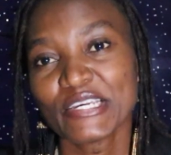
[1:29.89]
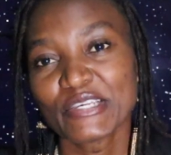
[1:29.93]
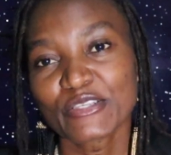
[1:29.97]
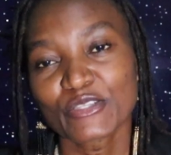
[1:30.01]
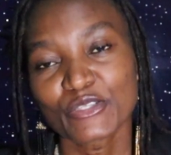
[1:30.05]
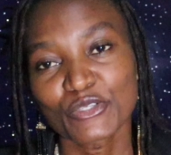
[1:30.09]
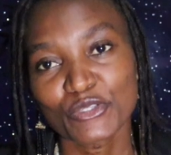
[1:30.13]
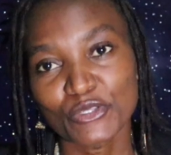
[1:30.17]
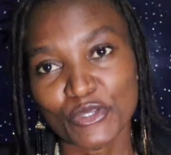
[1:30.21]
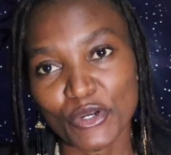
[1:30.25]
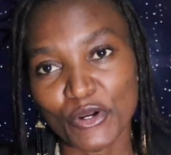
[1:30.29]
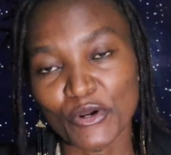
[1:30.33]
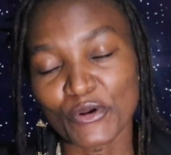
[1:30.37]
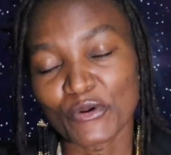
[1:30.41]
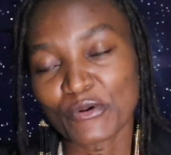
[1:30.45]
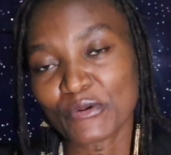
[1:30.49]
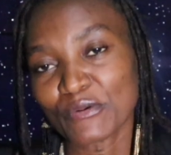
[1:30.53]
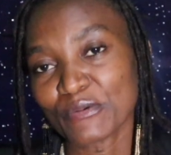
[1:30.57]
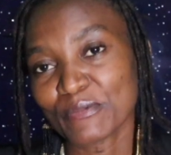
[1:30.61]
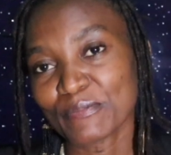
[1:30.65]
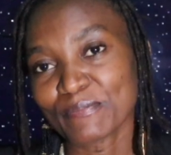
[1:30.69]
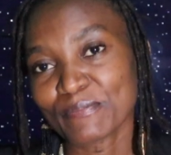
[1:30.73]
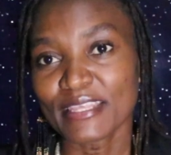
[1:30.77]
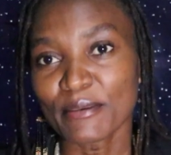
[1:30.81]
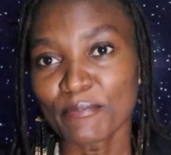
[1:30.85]

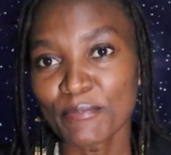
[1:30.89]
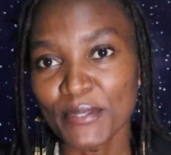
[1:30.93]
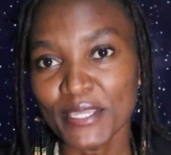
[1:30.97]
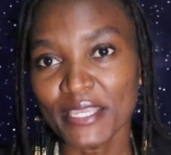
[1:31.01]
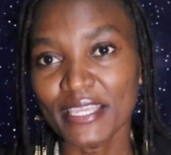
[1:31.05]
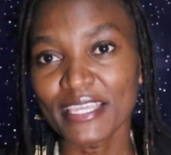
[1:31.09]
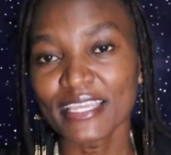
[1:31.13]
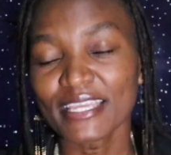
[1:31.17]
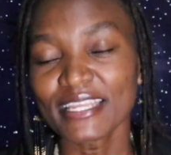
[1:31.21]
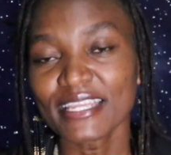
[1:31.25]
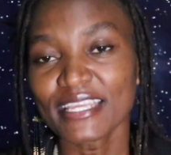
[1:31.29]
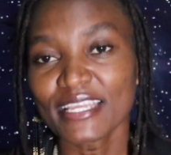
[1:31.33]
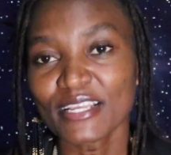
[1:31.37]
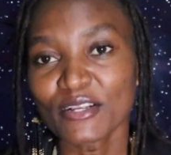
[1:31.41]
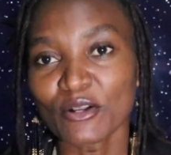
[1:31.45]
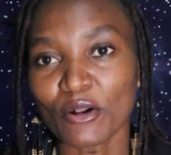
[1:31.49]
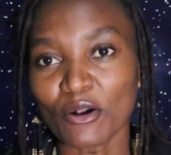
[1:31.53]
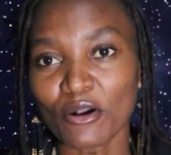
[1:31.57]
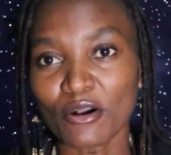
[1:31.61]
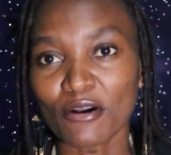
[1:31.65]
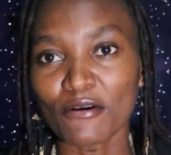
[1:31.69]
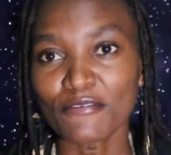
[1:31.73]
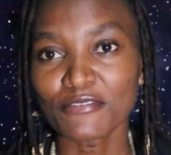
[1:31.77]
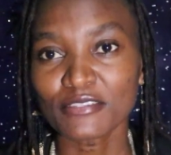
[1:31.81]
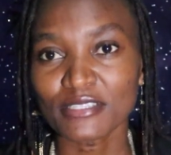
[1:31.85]
So, the beginning
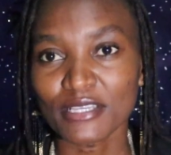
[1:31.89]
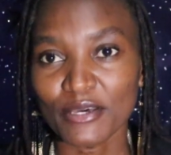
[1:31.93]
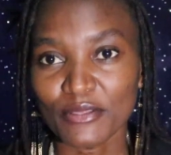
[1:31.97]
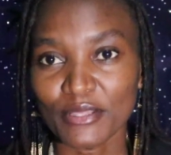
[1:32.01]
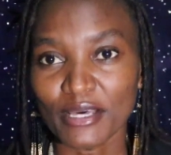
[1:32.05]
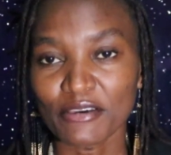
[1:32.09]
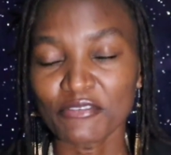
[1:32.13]
of South